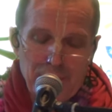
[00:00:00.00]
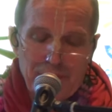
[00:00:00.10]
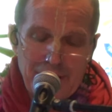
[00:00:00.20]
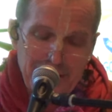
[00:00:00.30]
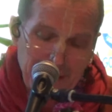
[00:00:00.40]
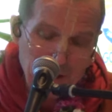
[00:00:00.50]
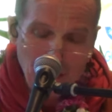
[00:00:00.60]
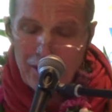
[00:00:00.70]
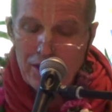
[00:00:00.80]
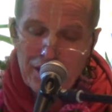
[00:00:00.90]
that the
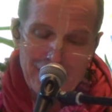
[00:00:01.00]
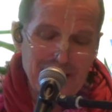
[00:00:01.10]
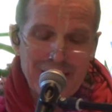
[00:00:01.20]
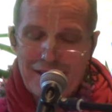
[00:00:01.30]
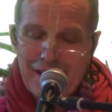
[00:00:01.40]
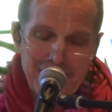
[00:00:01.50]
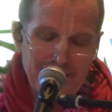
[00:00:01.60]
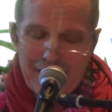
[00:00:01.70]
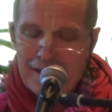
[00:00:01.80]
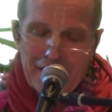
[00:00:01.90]
consciousness gets,